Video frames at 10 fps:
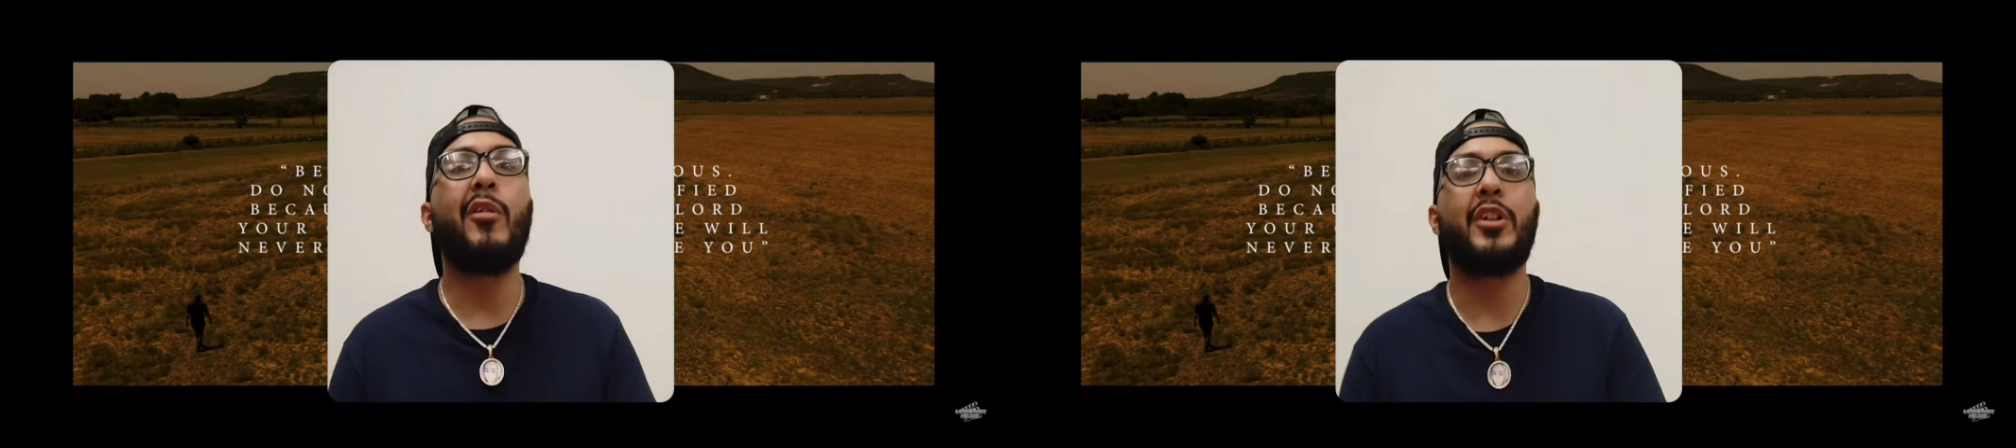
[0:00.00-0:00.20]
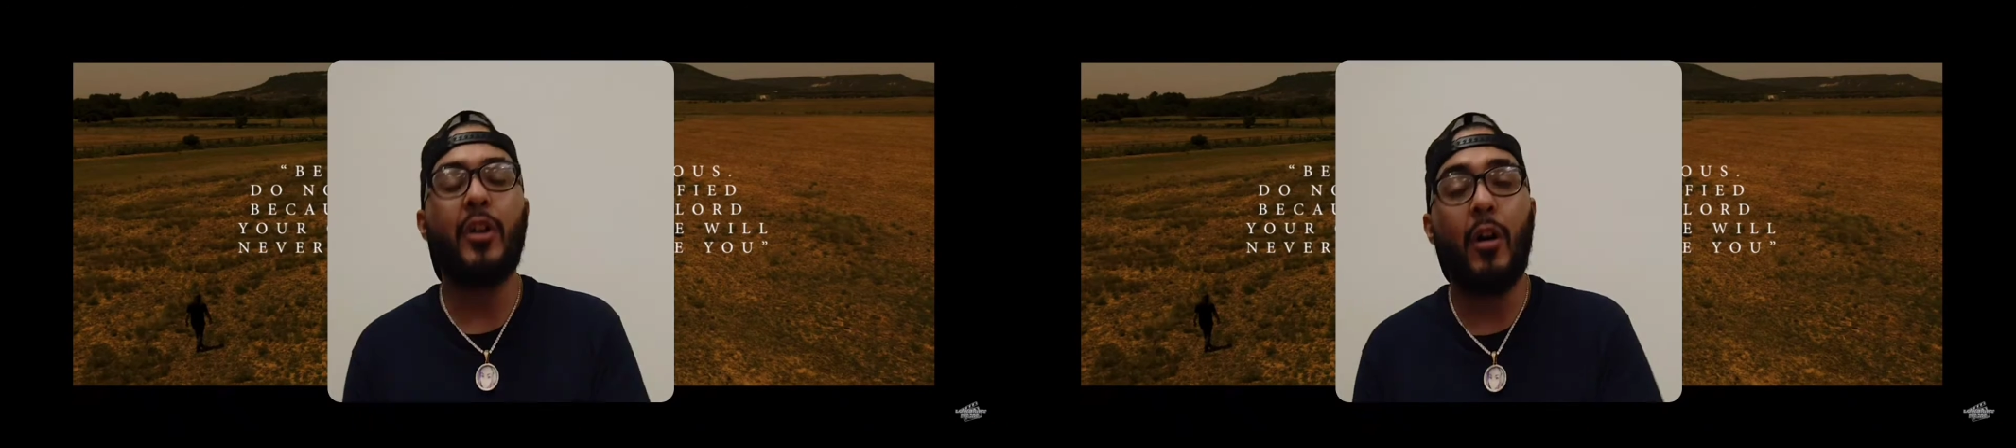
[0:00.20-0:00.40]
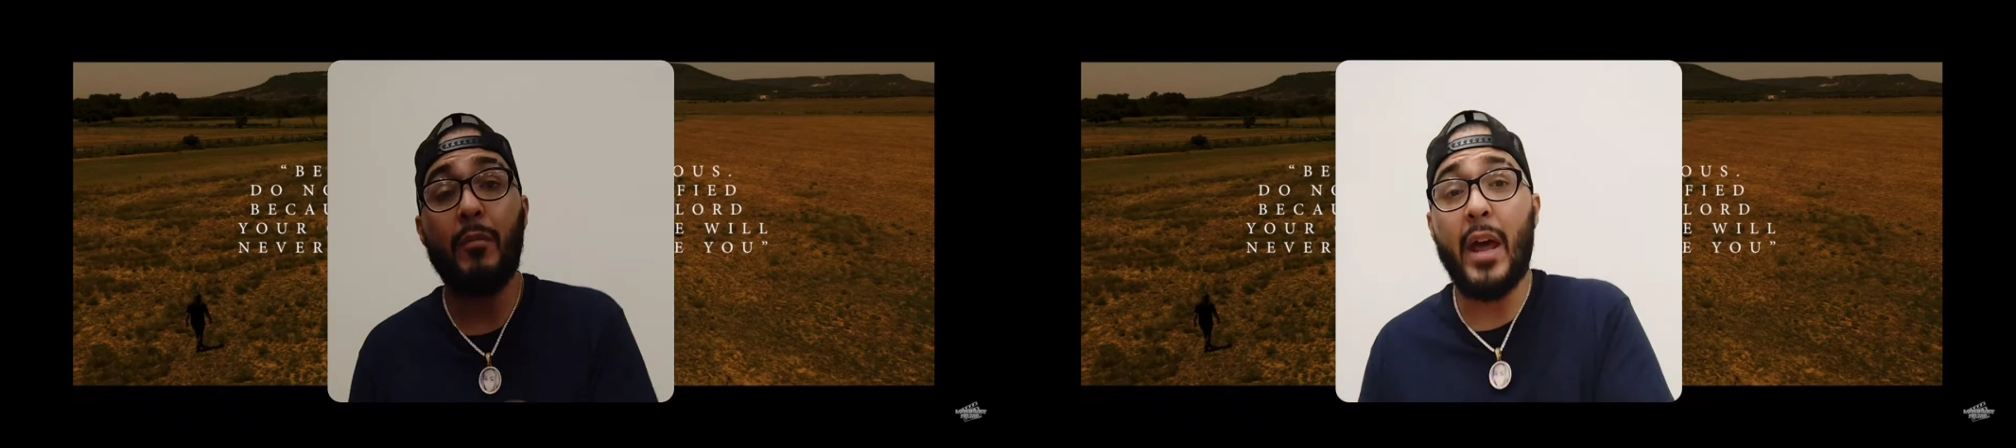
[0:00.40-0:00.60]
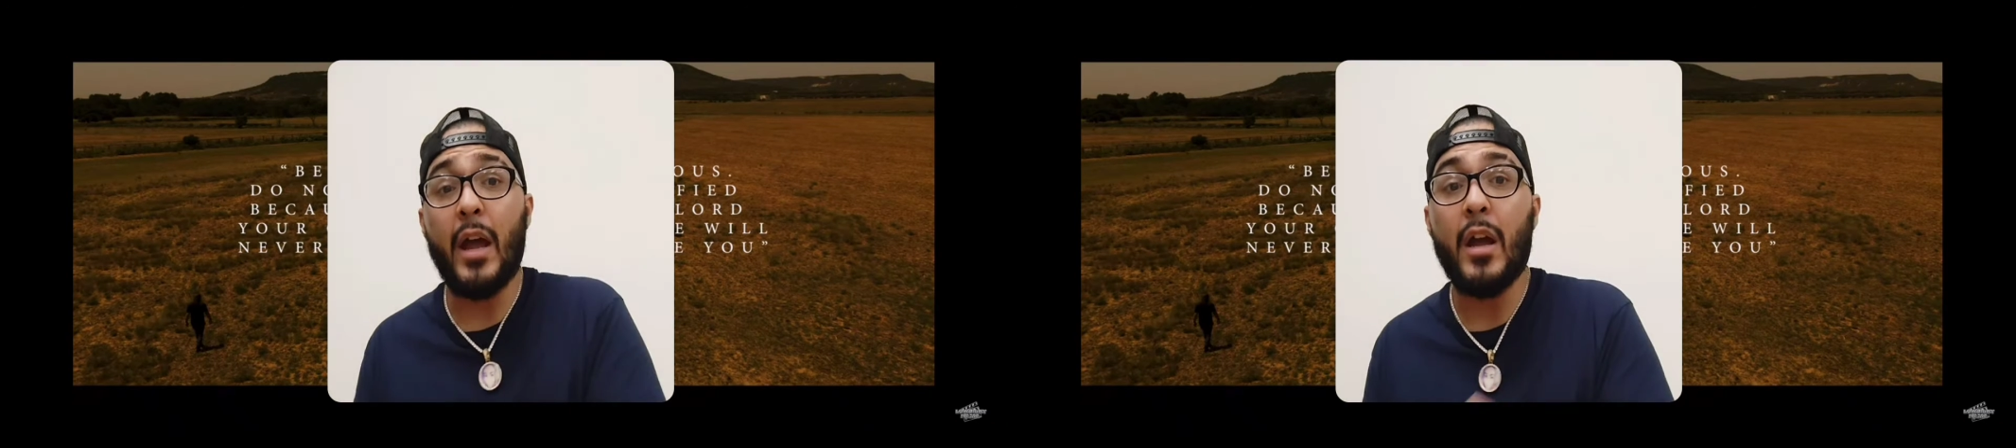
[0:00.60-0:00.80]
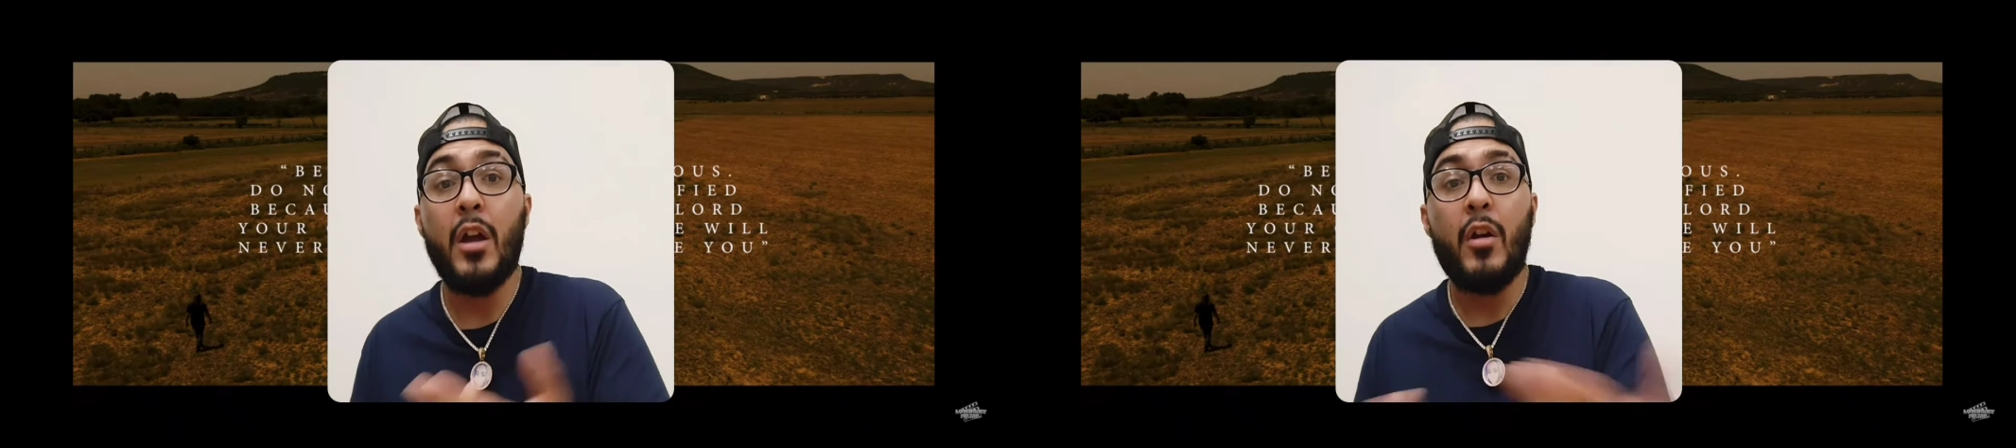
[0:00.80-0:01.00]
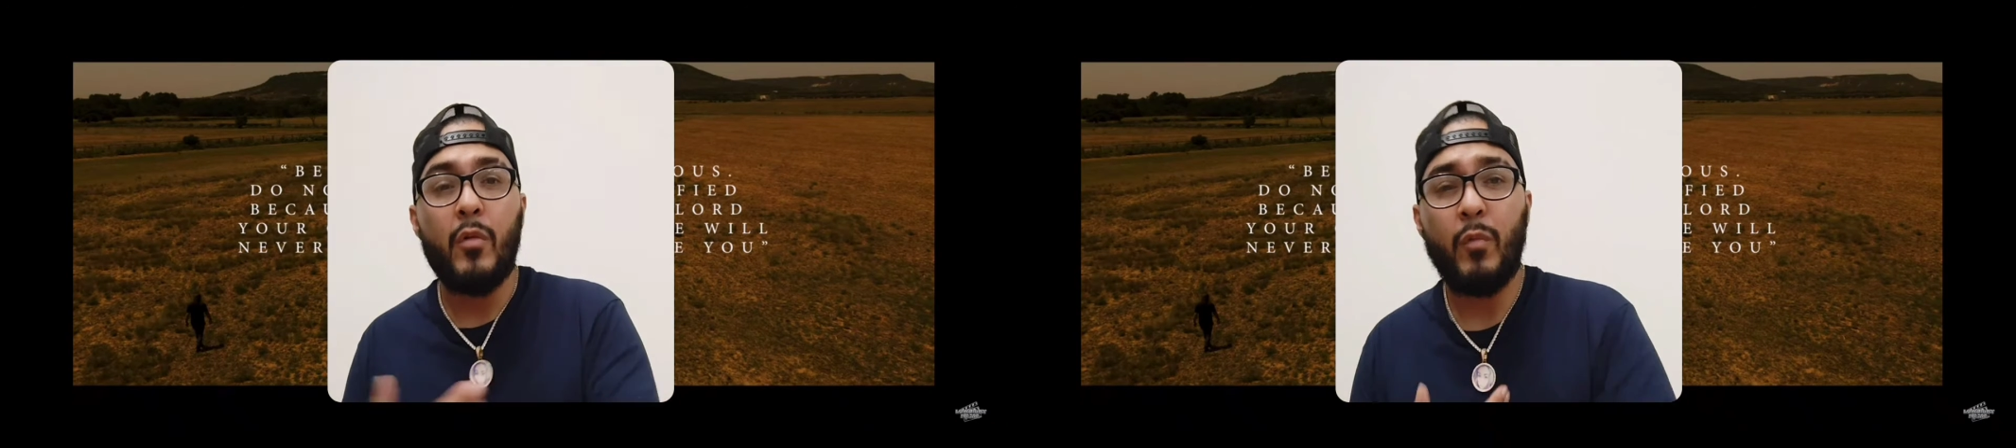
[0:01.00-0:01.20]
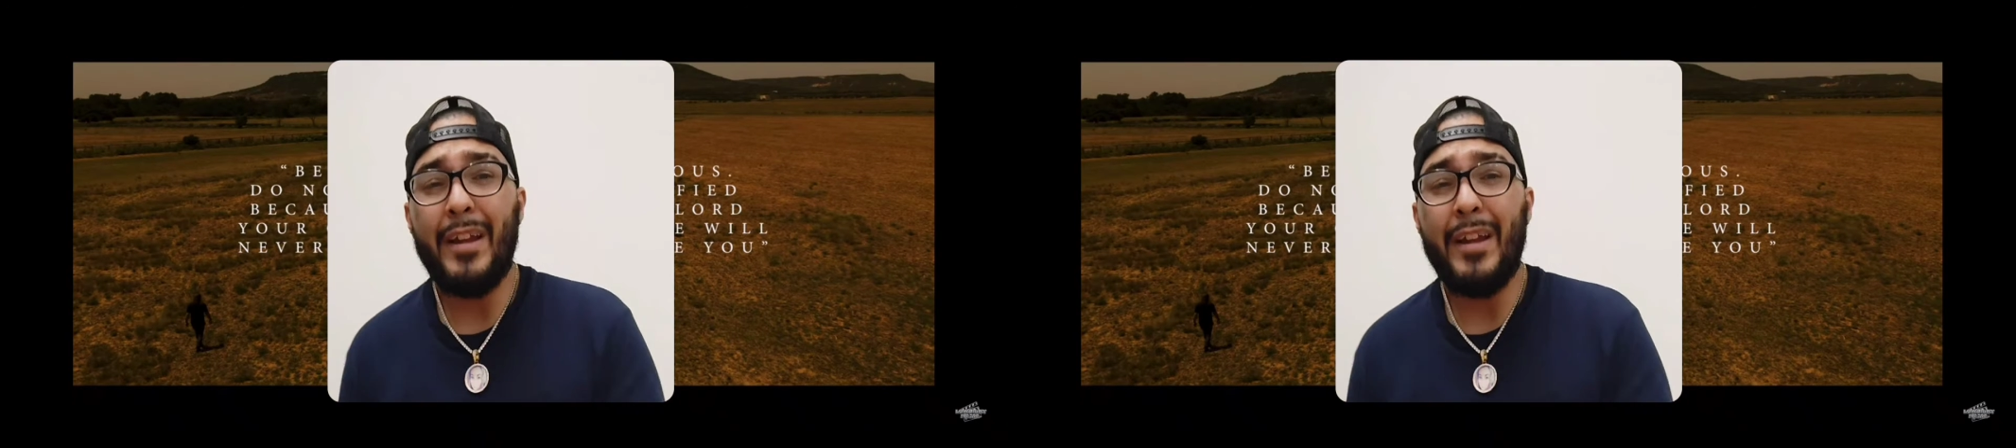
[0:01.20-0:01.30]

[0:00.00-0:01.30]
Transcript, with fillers: Show him that we